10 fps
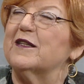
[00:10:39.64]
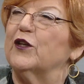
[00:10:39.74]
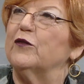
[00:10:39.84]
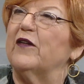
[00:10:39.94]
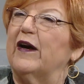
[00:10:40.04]
that
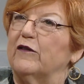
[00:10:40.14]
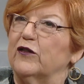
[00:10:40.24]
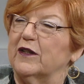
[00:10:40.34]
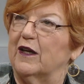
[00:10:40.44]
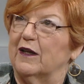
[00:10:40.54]
you've ever
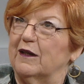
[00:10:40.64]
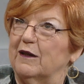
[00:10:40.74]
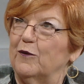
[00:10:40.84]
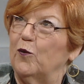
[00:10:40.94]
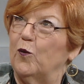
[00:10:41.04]
done,
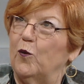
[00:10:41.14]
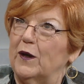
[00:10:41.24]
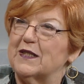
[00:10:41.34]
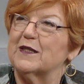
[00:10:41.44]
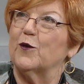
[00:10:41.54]

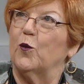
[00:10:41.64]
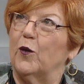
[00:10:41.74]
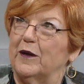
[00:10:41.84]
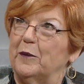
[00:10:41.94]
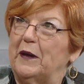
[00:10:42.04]
what's the
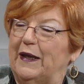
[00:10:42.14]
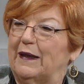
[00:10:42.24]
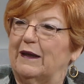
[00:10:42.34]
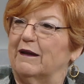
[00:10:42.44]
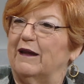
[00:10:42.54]
one
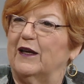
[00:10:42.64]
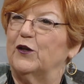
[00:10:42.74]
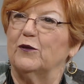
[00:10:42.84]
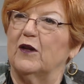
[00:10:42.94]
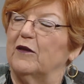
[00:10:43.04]
painting that
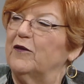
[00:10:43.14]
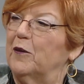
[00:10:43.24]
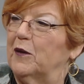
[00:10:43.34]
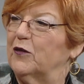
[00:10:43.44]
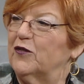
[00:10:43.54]
you loved the
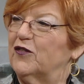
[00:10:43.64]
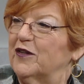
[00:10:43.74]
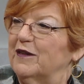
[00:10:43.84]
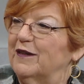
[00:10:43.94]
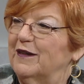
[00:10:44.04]
most?
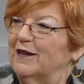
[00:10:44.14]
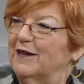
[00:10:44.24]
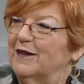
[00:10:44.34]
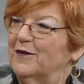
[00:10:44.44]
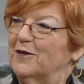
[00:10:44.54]

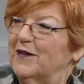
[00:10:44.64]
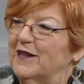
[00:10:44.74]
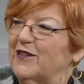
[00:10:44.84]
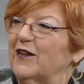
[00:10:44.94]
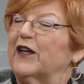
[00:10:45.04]

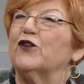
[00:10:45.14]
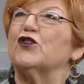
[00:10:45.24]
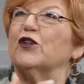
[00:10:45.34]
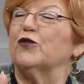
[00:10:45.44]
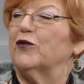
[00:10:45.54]
Is it like your
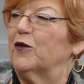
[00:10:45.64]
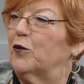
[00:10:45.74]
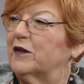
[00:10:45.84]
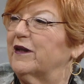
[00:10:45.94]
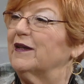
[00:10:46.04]
children,
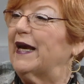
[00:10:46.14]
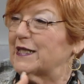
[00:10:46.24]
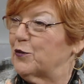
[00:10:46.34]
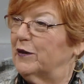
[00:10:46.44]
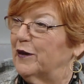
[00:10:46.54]
the
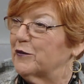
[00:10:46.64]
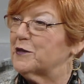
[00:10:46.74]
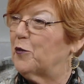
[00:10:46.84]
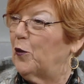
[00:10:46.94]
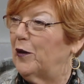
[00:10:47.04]
last one that was
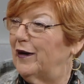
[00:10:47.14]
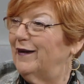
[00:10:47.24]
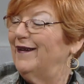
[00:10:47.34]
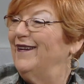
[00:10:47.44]
born?